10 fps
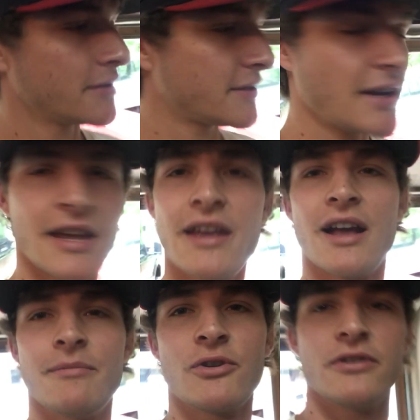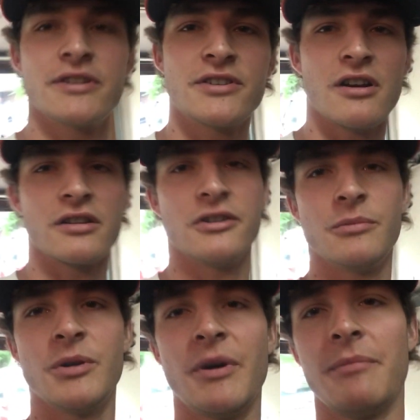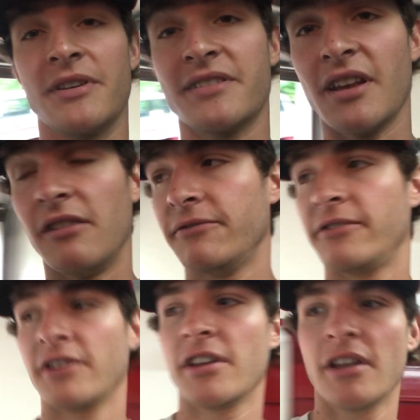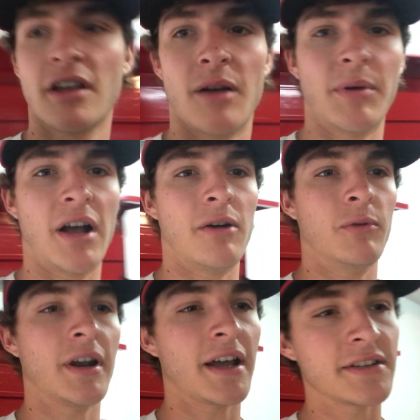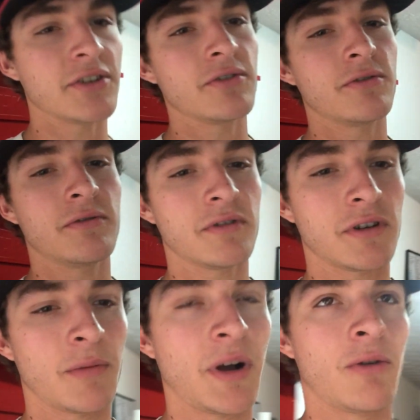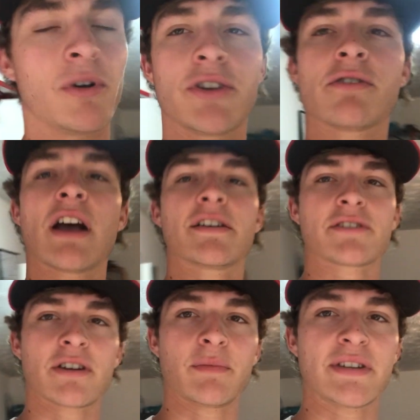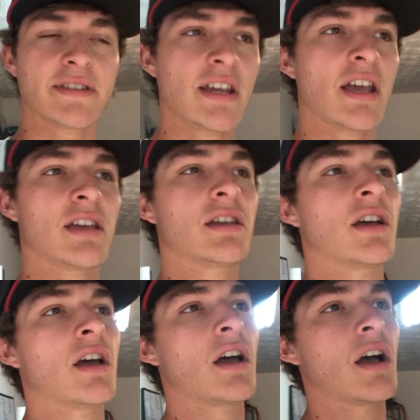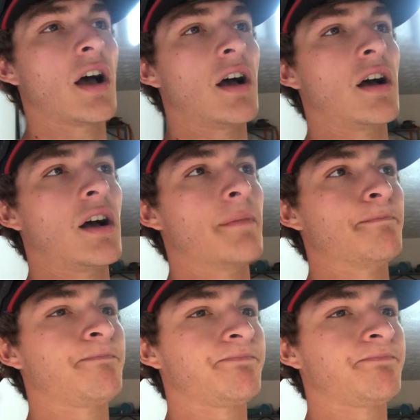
Today I'm going to talk a little bit about myself, about what I do, about what you guys are going to be seeing, and